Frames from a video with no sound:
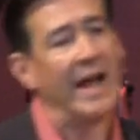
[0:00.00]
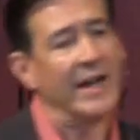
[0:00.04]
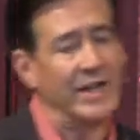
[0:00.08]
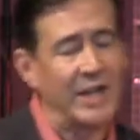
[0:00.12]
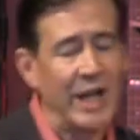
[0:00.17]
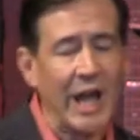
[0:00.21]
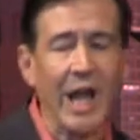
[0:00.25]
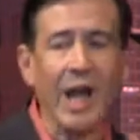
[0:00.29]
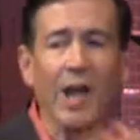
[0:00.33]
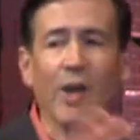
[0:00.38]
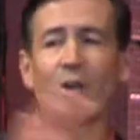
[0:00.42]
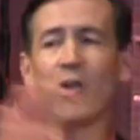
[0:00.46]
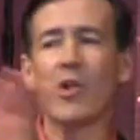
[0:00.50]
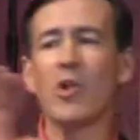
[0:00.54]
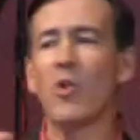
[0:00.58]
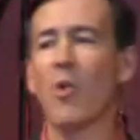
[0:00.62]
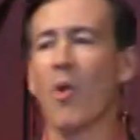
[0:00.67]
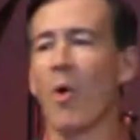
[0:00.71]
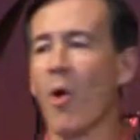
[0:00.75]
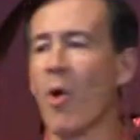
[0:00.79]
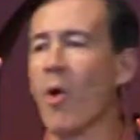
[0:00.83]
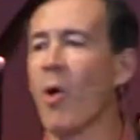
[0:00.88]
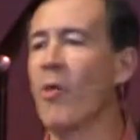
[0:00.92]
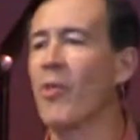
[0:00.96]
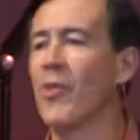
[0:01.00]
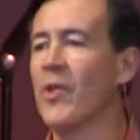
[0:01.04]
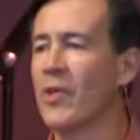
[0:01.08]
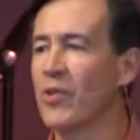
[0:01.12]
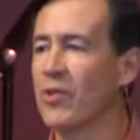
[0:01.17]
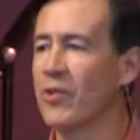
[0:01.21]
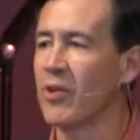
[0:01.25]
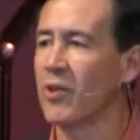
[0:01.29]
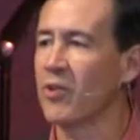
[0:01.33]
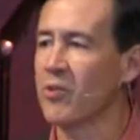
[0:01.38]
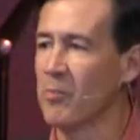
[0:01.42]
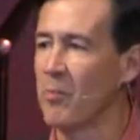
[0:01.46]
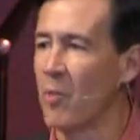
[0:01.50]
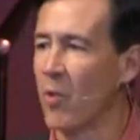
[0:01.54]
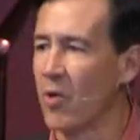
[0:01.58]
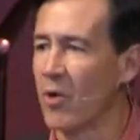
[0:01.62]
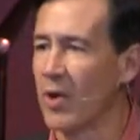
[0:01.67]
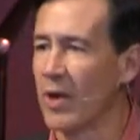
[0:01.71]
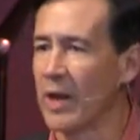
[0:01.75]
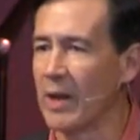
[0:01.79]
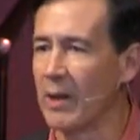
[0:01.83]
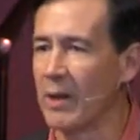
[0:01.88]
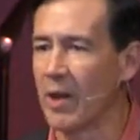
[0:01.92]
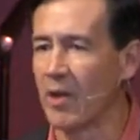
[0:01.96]
I tell you all this this
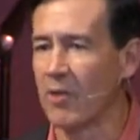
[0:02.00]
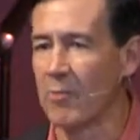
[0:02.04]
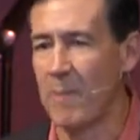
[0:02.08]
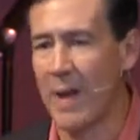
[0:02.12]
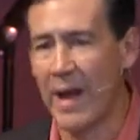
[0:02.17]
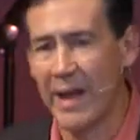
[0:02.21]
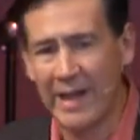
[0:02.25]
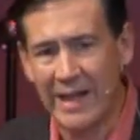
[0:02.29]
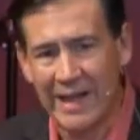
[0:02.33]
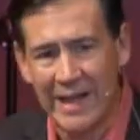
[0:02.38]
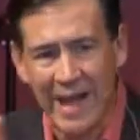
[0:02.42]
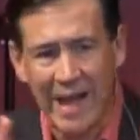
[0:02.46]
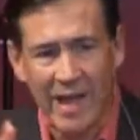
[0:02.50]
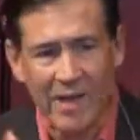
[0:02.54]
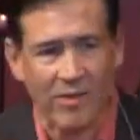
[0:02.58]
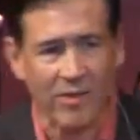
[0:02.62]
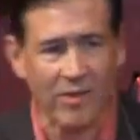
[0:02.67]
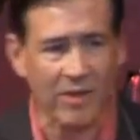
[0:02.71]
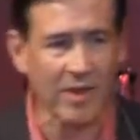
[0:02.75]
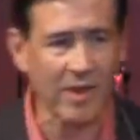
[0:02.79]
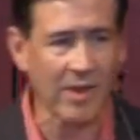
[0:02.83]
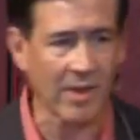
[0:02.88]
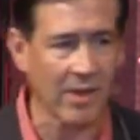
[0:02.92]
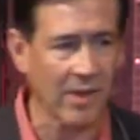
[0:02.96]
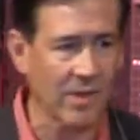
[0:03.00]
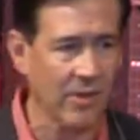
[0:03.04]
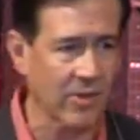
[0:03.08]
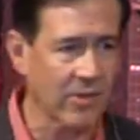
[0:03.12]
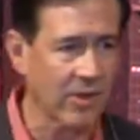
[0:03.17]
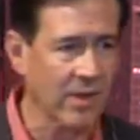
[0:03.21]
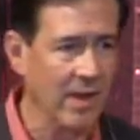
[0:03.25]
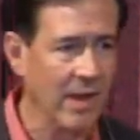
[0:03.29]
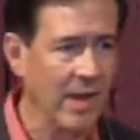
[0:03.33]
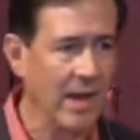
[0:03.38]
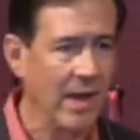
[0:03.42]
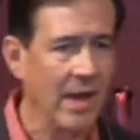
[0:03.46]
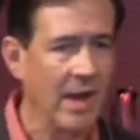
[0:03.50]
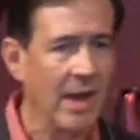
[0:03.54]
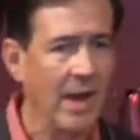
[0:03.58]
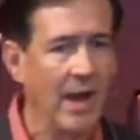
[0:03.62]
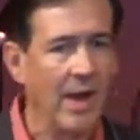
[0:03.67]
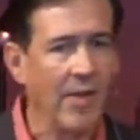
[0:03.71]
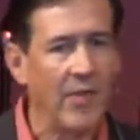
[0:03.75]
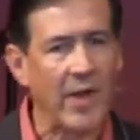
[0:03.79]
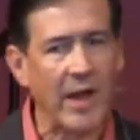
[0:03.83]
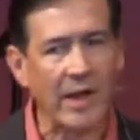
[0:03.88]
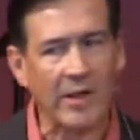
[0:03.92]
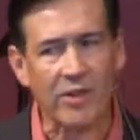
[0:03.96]
morning because my guess is
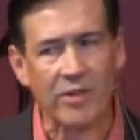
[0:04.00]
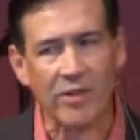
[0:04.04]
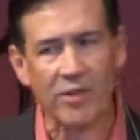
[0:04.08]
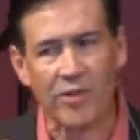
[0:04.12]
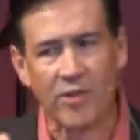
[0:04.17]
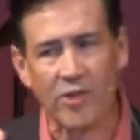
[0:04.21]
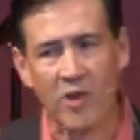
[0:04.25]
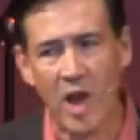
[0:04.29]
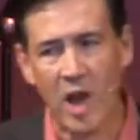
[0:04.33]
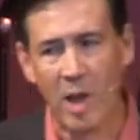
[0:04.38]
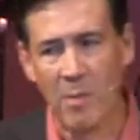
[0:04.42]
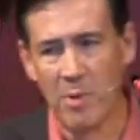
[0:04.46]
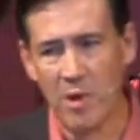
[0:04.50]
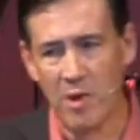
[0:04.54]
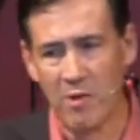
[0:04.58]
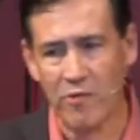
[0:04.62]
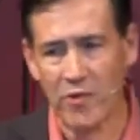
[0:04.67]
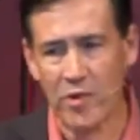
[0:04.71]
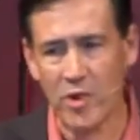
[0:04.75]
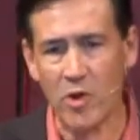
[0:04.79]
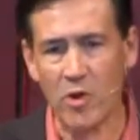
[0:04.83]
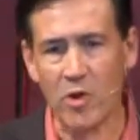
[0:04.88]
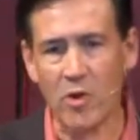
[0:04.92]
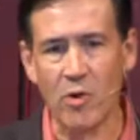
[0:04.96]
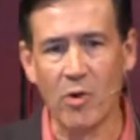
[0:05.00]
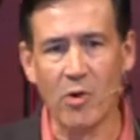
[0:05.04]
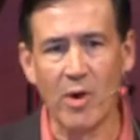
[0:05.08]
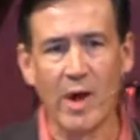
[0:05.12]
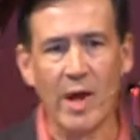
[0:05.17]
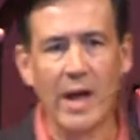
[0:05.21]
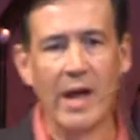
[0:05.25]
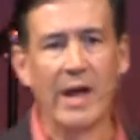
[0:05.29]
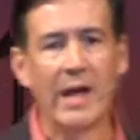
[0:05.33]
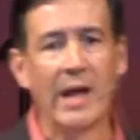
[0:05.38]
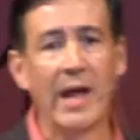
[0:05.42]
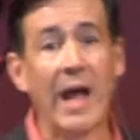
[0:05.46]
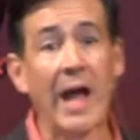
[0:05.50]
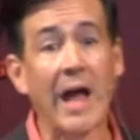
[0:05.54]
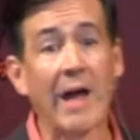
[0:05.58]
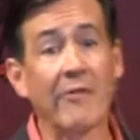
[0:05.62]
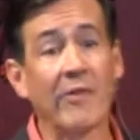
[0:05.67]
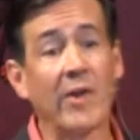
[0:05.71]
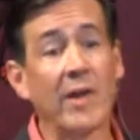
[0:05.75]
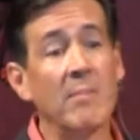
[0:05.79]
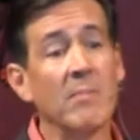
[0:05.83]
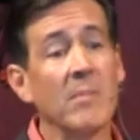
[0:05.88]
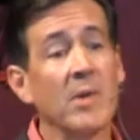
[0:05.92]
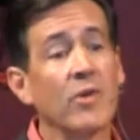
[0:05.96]
that some of you
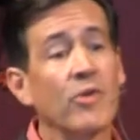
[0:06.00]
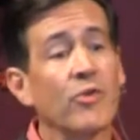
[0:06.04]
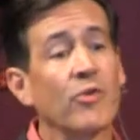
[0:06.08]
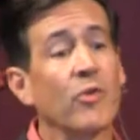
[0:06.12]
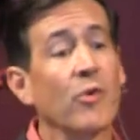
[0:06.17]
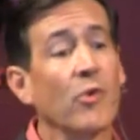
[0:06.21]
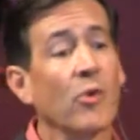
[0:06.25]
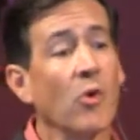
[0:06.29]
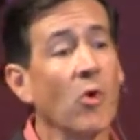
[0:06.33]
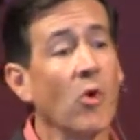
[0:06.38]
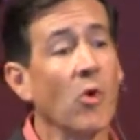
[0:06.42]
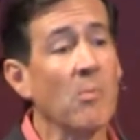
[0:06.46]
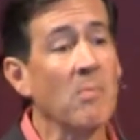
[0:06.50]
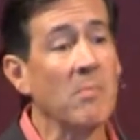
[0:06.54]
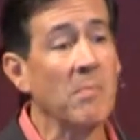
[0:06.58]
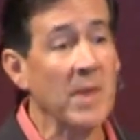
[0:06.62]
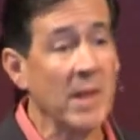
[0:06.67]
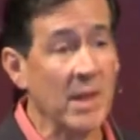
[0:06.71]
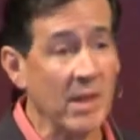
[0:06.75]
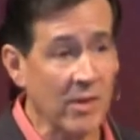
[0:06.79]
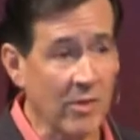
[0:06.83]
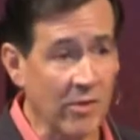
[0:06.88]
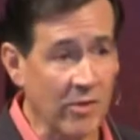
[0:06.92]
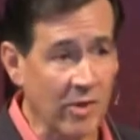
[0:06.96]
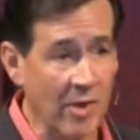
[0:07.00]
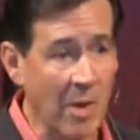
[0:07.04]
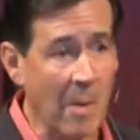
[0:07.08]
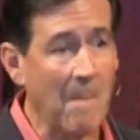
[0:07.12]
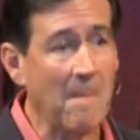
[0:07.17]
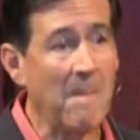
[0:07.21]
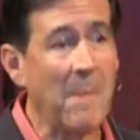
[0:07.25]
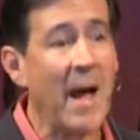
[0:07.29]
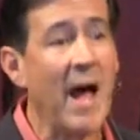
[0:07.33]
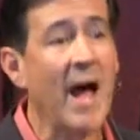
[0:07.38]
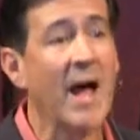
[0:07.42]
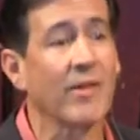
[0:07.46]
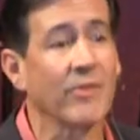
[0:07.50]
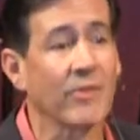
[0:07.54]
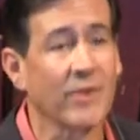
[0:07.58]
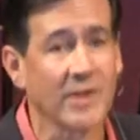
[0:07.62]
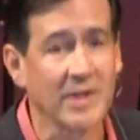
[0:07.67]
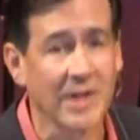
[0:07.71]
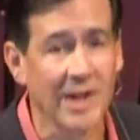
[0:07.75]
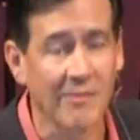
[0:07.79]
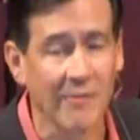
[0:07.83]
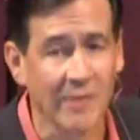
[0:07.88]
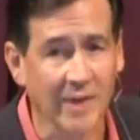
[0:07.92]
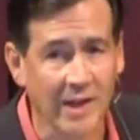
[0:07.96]
have a Mr. or Ms.
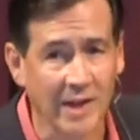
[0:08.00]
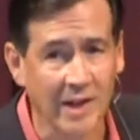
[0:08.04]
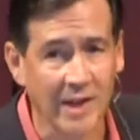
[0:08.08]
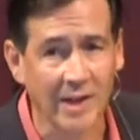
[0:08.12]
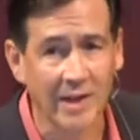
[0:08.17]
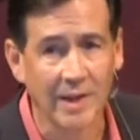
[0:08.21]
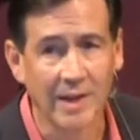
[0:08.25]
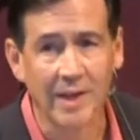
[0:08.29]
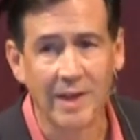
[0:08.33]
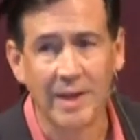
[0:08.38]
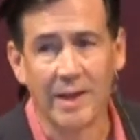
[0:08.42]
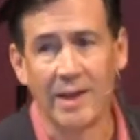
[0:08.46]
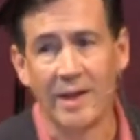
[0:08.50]
positivity